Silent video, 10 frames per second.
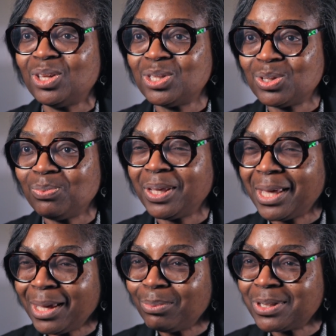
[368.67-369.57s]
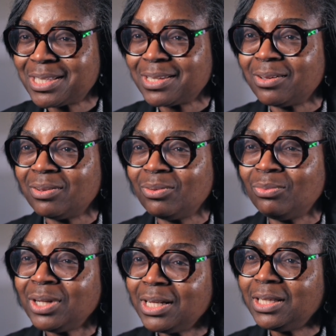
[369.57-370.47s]
to be able to
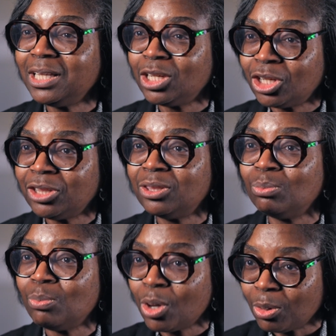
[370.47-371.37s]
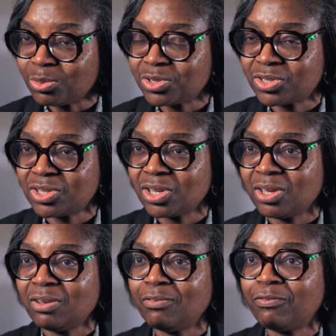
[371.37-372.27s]
really learn the most
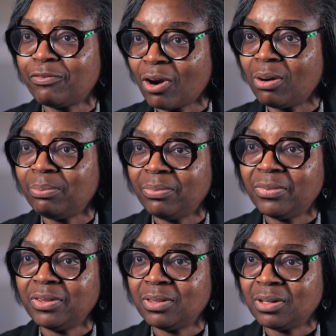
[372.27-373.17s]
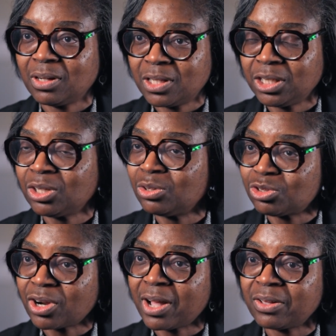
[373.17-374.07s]
from the clinical
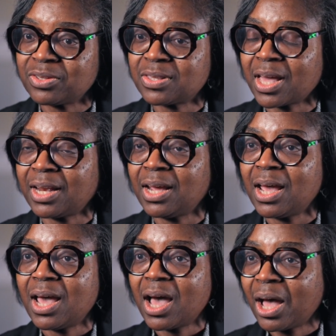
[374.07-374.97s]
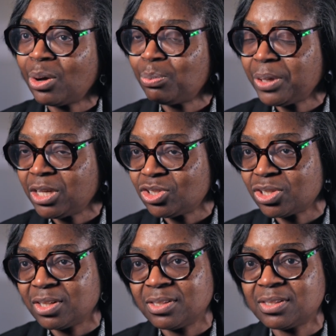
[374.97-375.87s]
trials that our
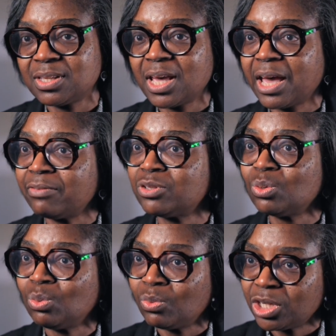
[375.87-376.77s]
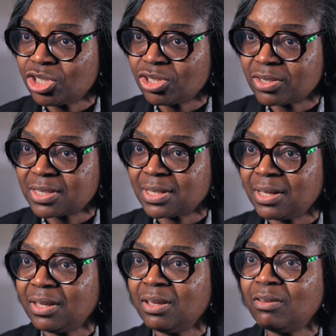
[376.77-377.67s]
patients have so
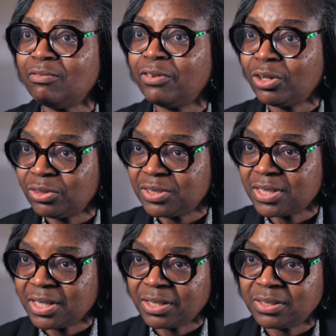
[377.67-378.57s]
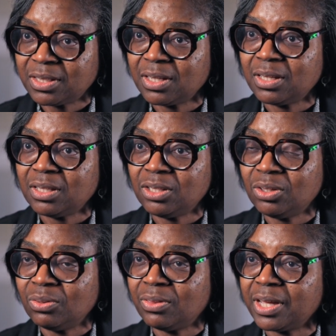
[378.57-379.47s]
graciously volunteered,
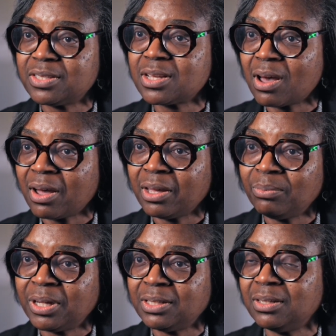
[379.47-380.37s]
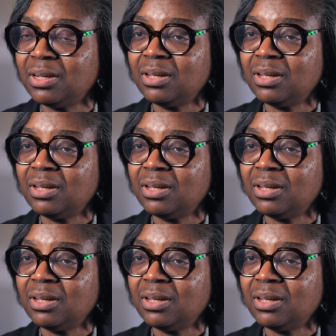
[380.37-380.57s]
their time and,